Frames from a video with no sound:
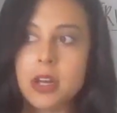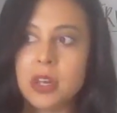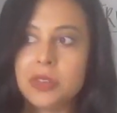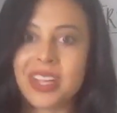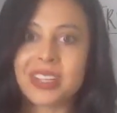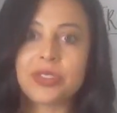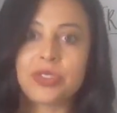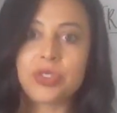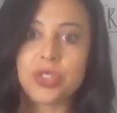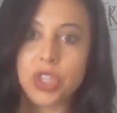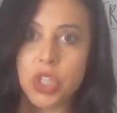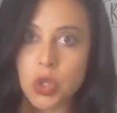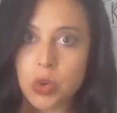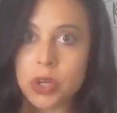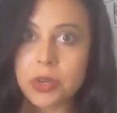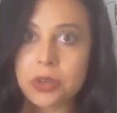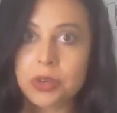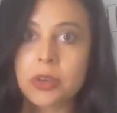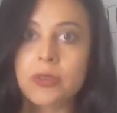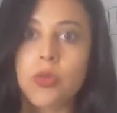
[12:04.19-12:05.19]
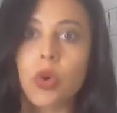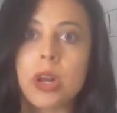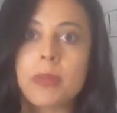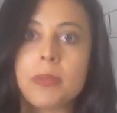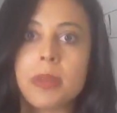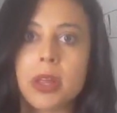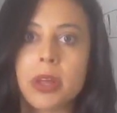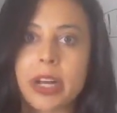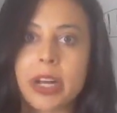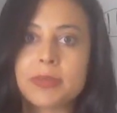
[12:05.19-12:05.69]
That's 240
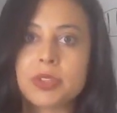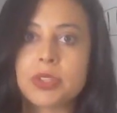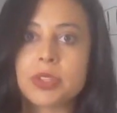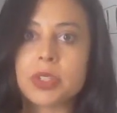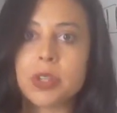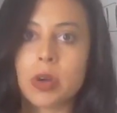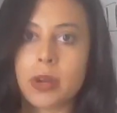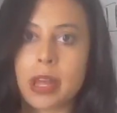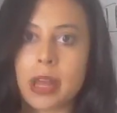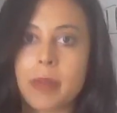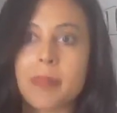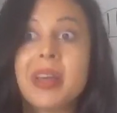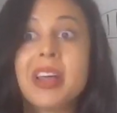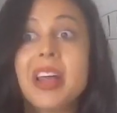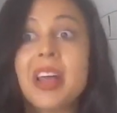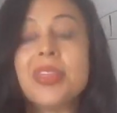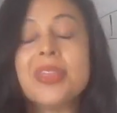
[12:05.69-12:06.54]
milligrams of sodium.